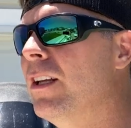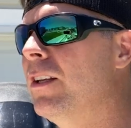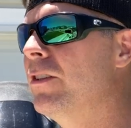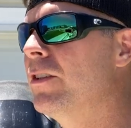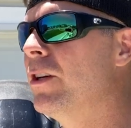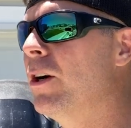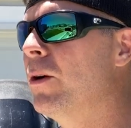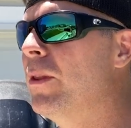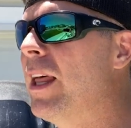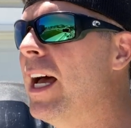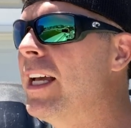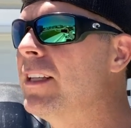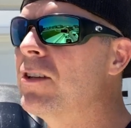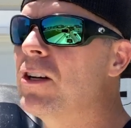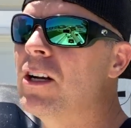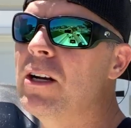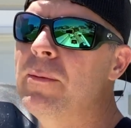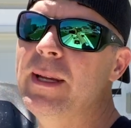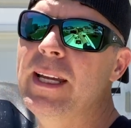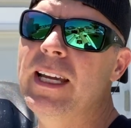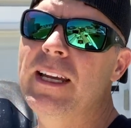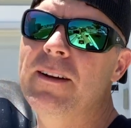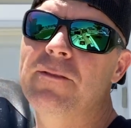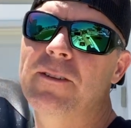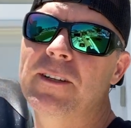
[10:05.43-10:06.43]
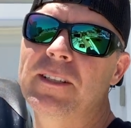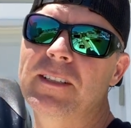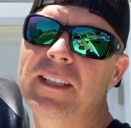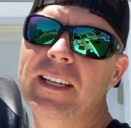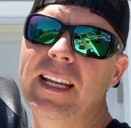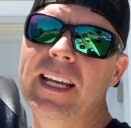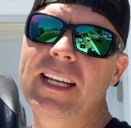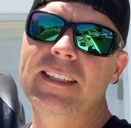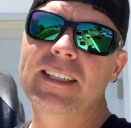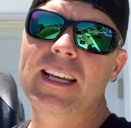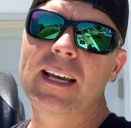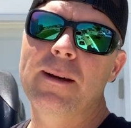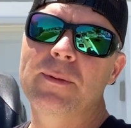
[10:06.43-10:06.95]
So that's going to be it for
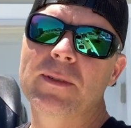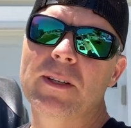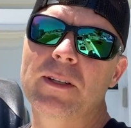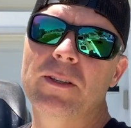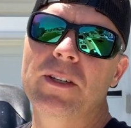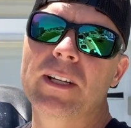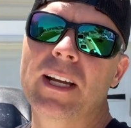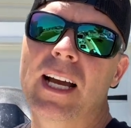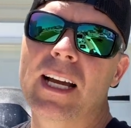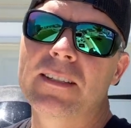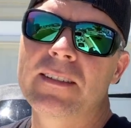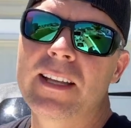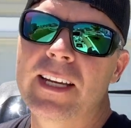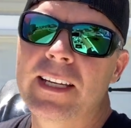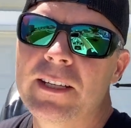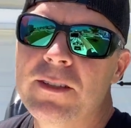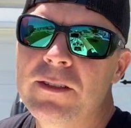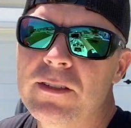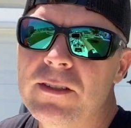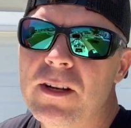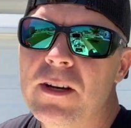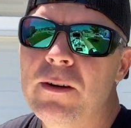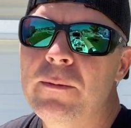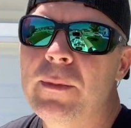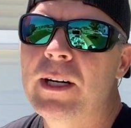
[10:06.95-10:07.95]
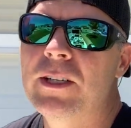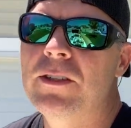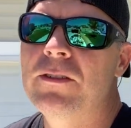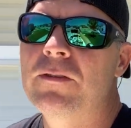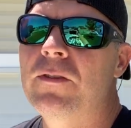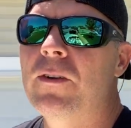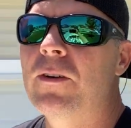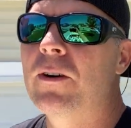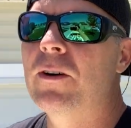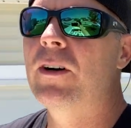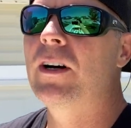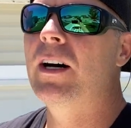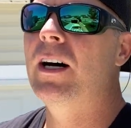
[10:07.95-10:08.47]
today's episode. You guys, thank you so much
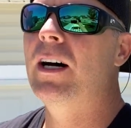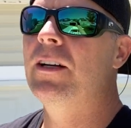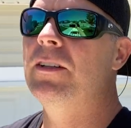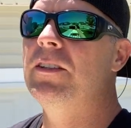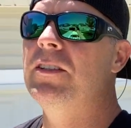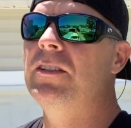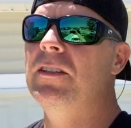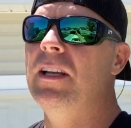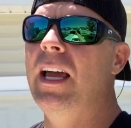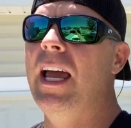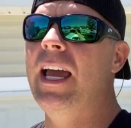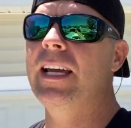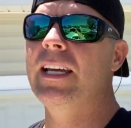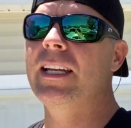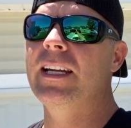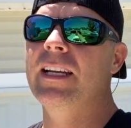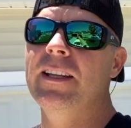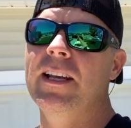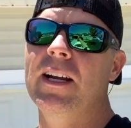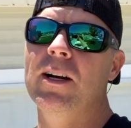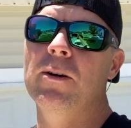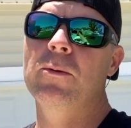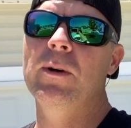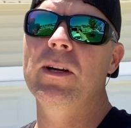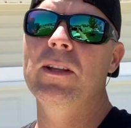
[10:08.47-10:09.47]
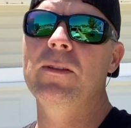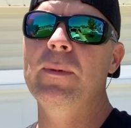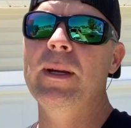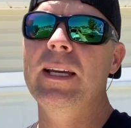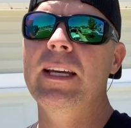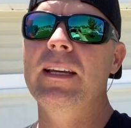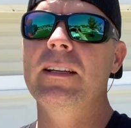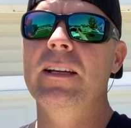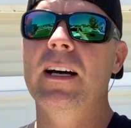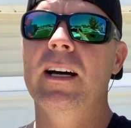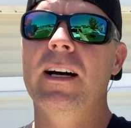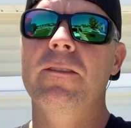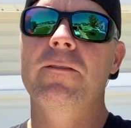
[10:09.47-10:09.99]
for hanging in there with
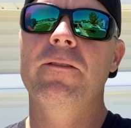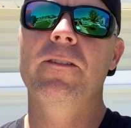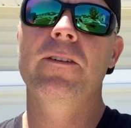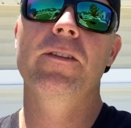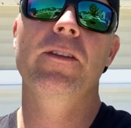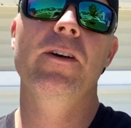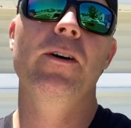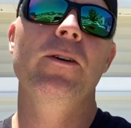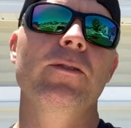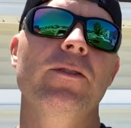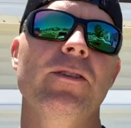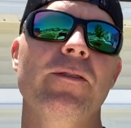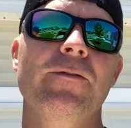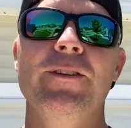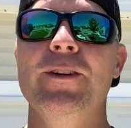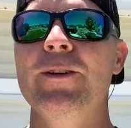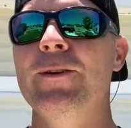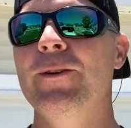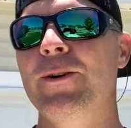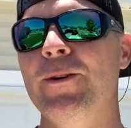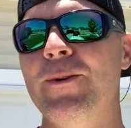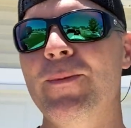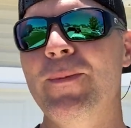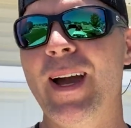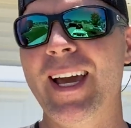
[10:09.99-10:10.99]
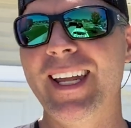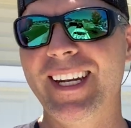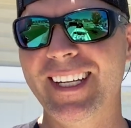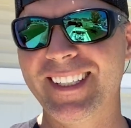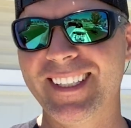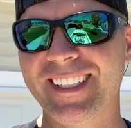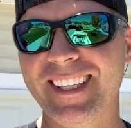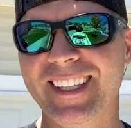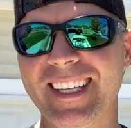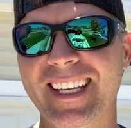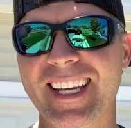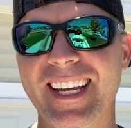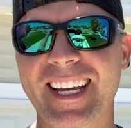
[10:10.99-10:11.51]
me. For those of you who made it
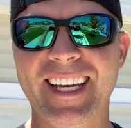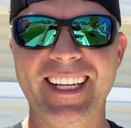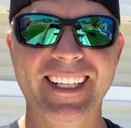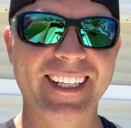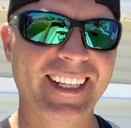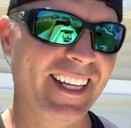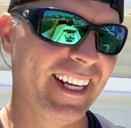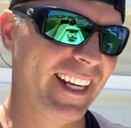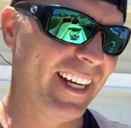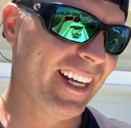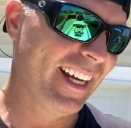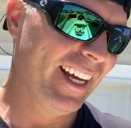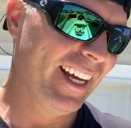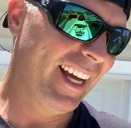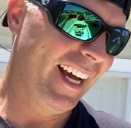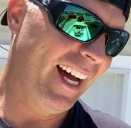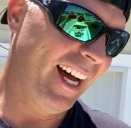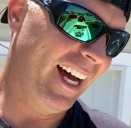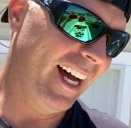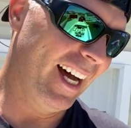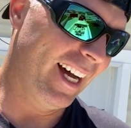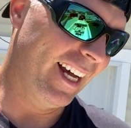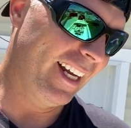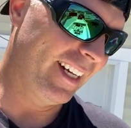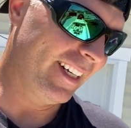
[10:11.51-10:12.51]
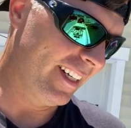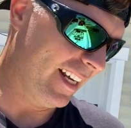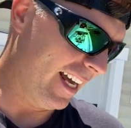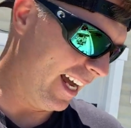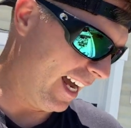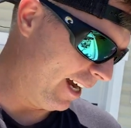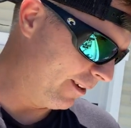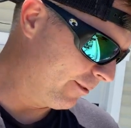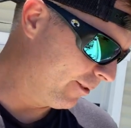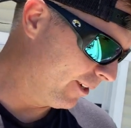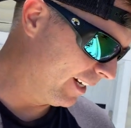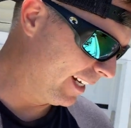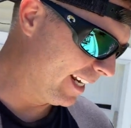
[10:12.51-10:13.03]
to the end,
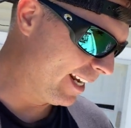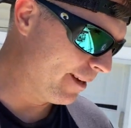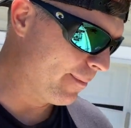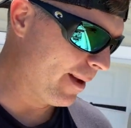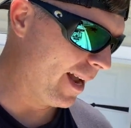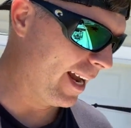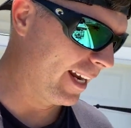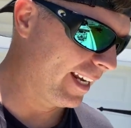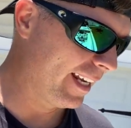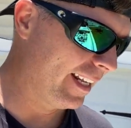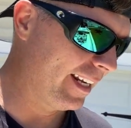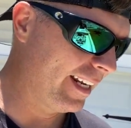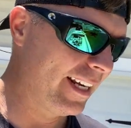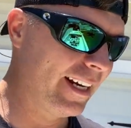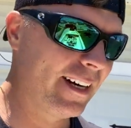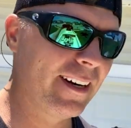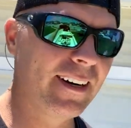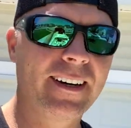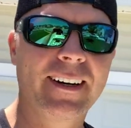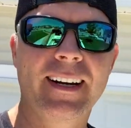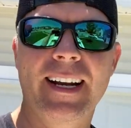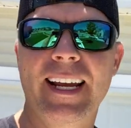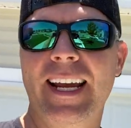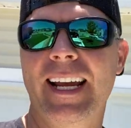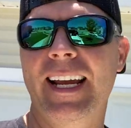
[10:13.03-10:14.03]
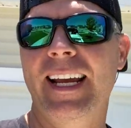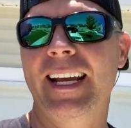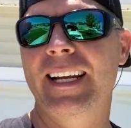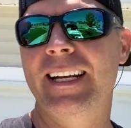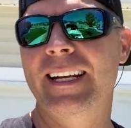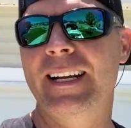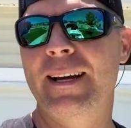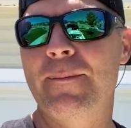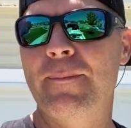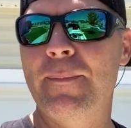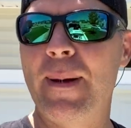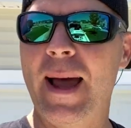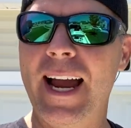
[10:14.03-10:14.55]
I'm going to get back in here
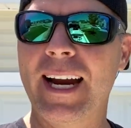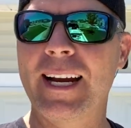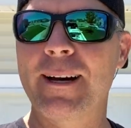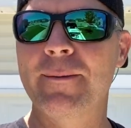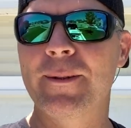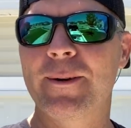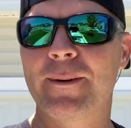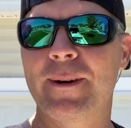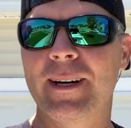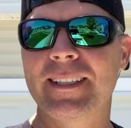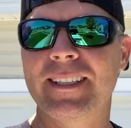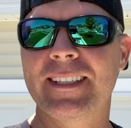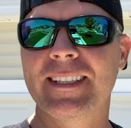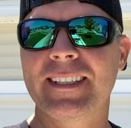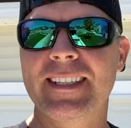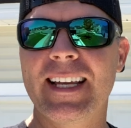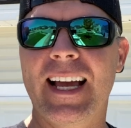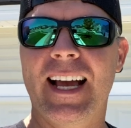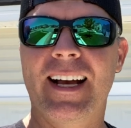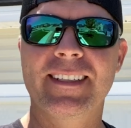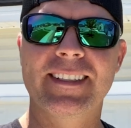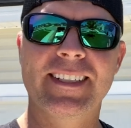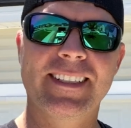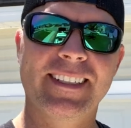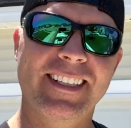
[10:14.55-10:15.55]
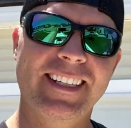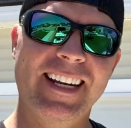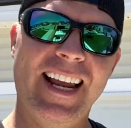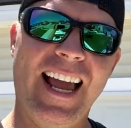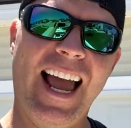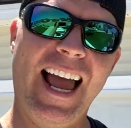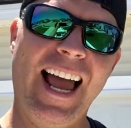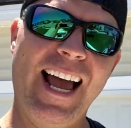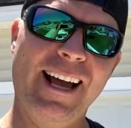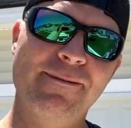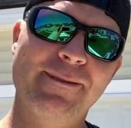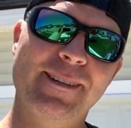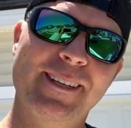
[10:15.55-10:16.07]
and pack up the rest of this house. It's an
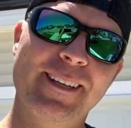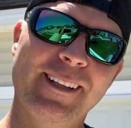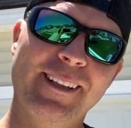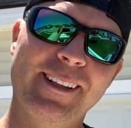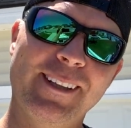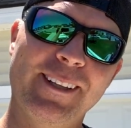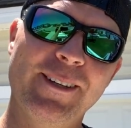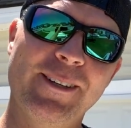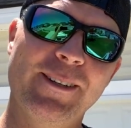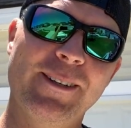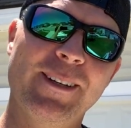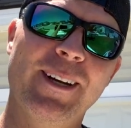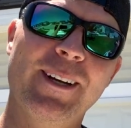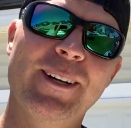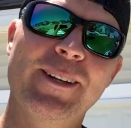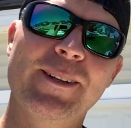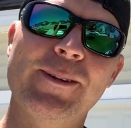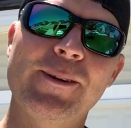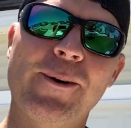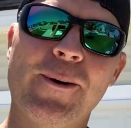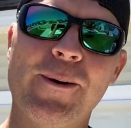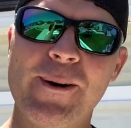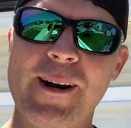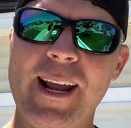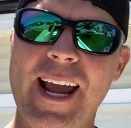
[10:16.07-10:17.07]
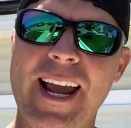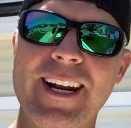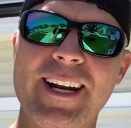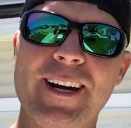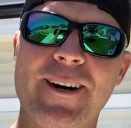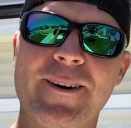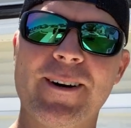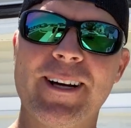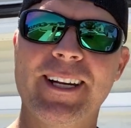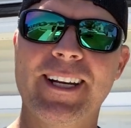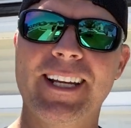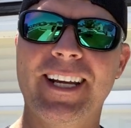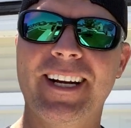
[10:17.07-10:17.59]
absolute
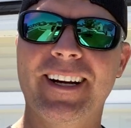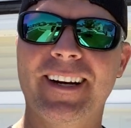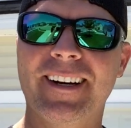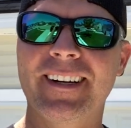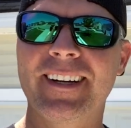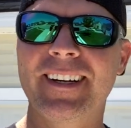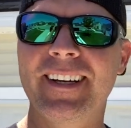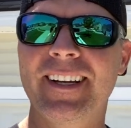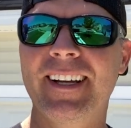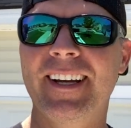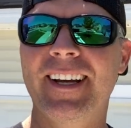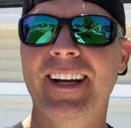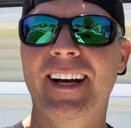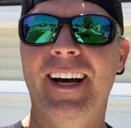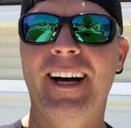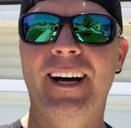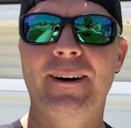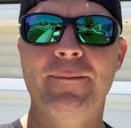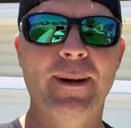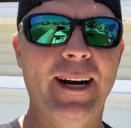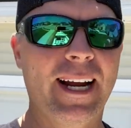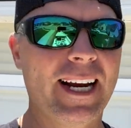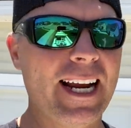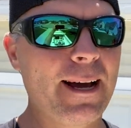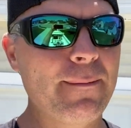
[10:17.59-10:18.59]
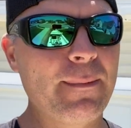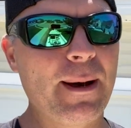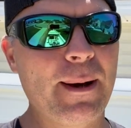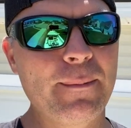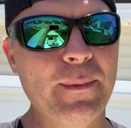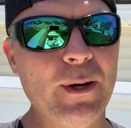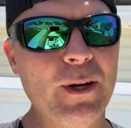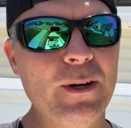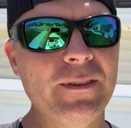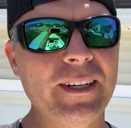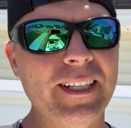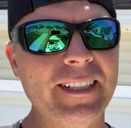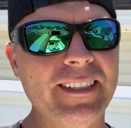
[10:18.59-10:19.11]
tornado in here, but I got my
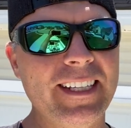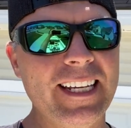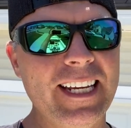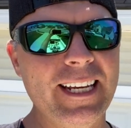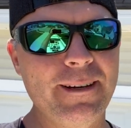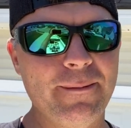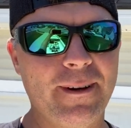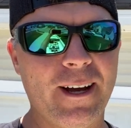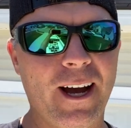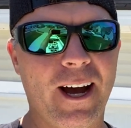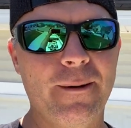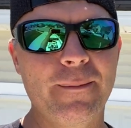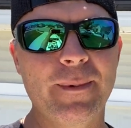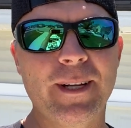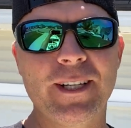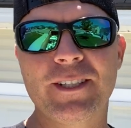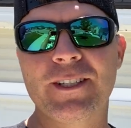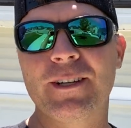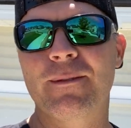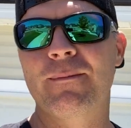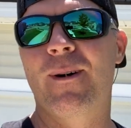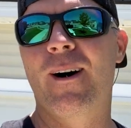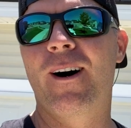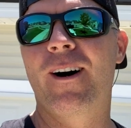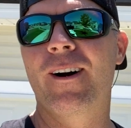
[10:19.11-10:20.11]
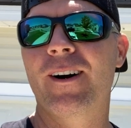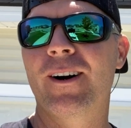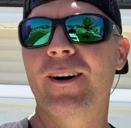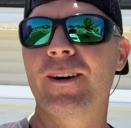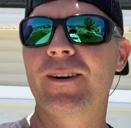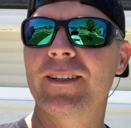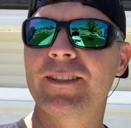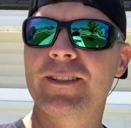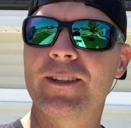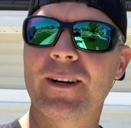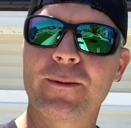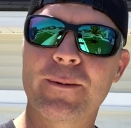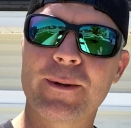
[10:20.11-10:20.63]
moving team coming
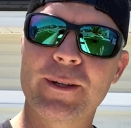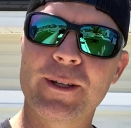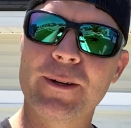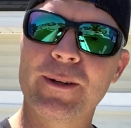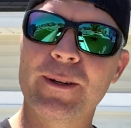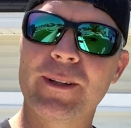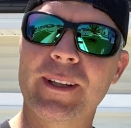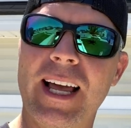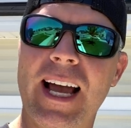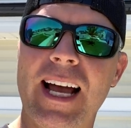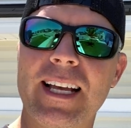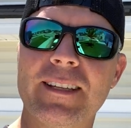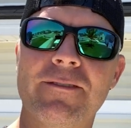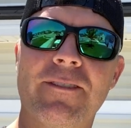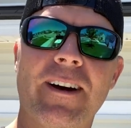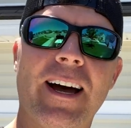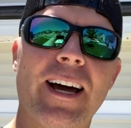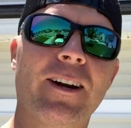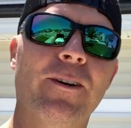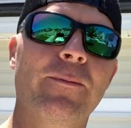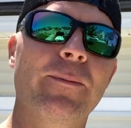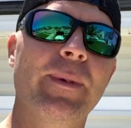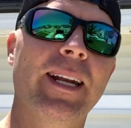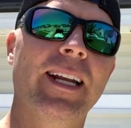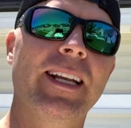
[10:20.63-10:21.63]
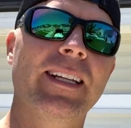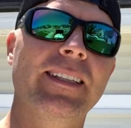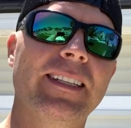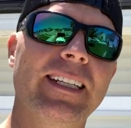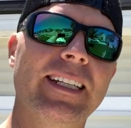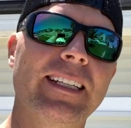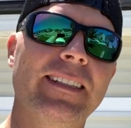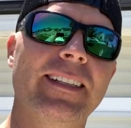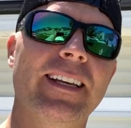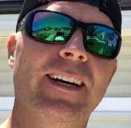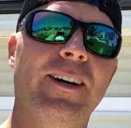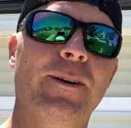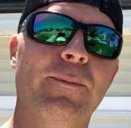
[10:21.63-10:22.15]
tomorrow. So we're doing last final minute
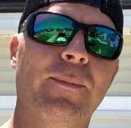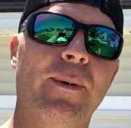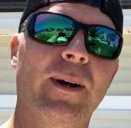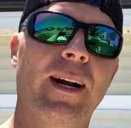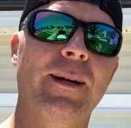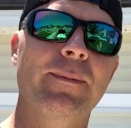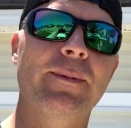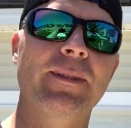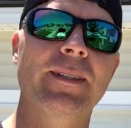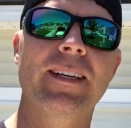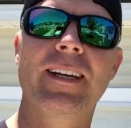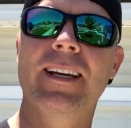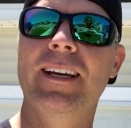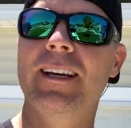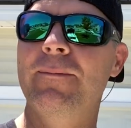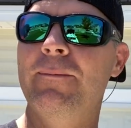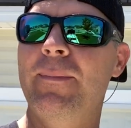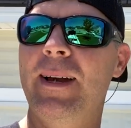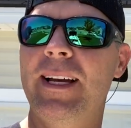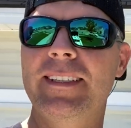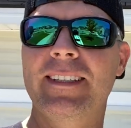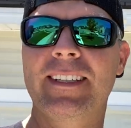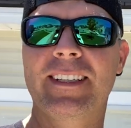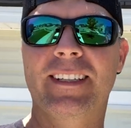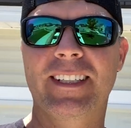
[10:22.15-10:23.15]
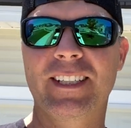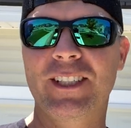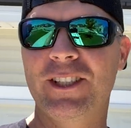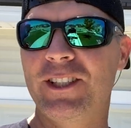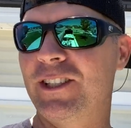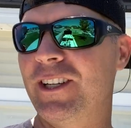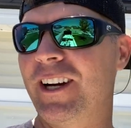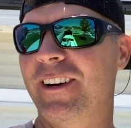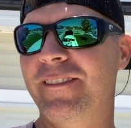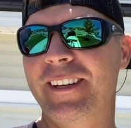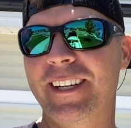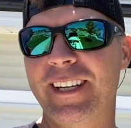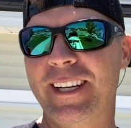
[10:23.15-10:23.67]
detail preps, basically
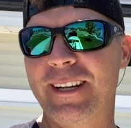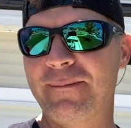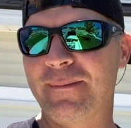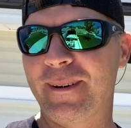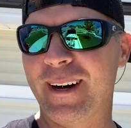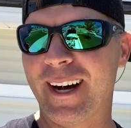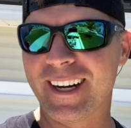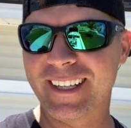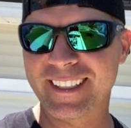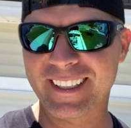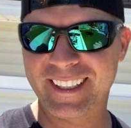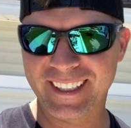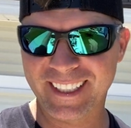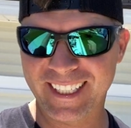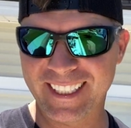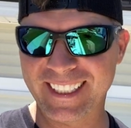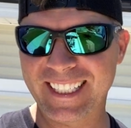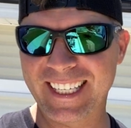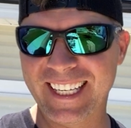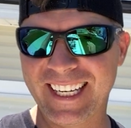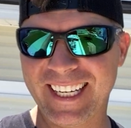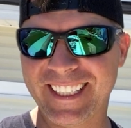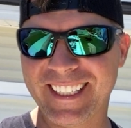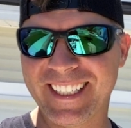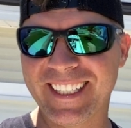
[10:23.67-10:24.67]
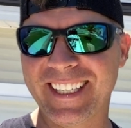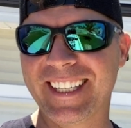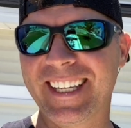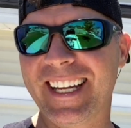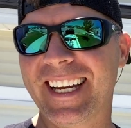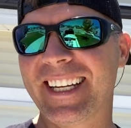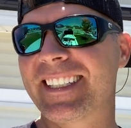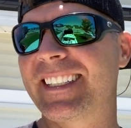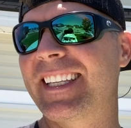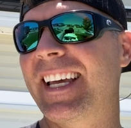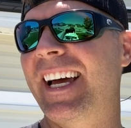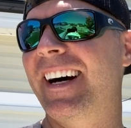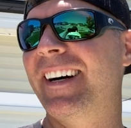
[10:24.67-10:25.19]
shove it in a box and let's get it to the
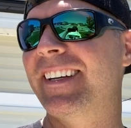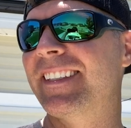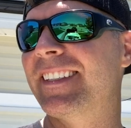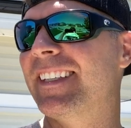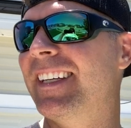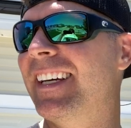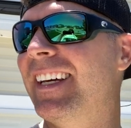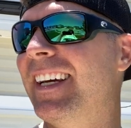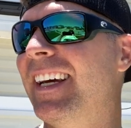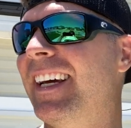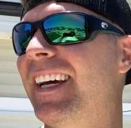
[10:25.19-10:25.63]
next house.